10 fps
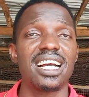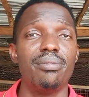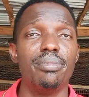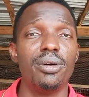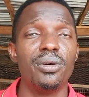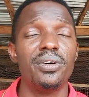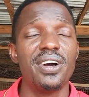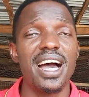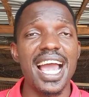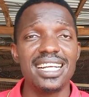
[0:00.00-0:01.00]

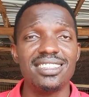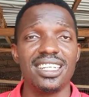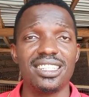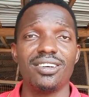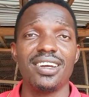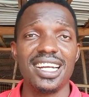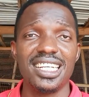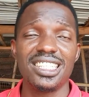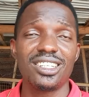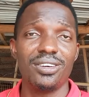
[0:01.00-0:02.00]
carbohydrate or
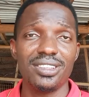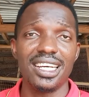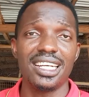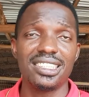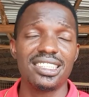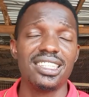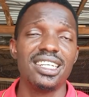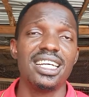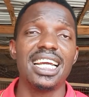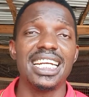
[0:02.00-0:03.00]
energy content
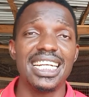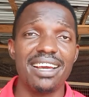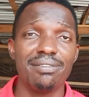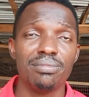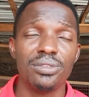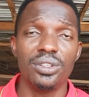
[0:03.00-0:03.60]
in them.